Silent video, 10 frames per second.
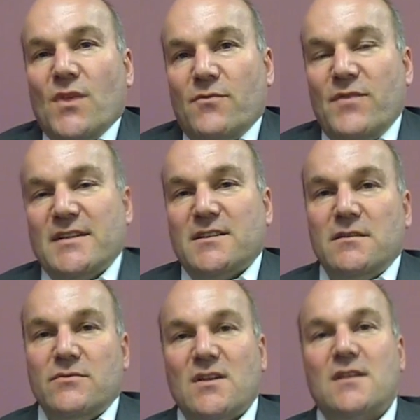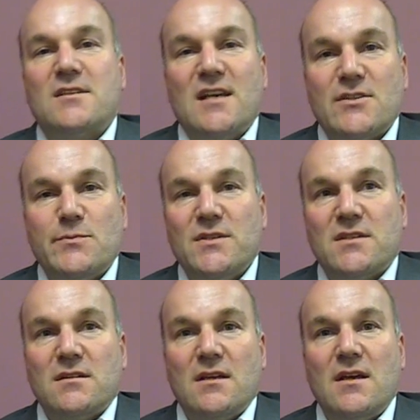Effective
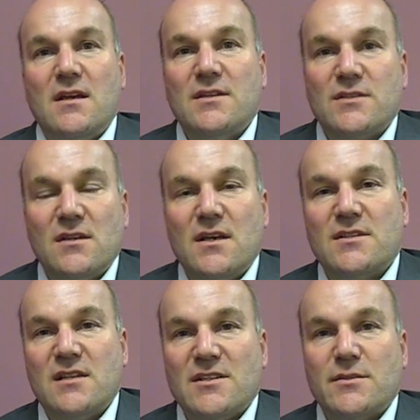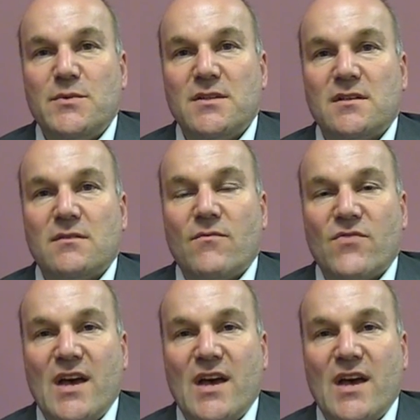assessment is assessment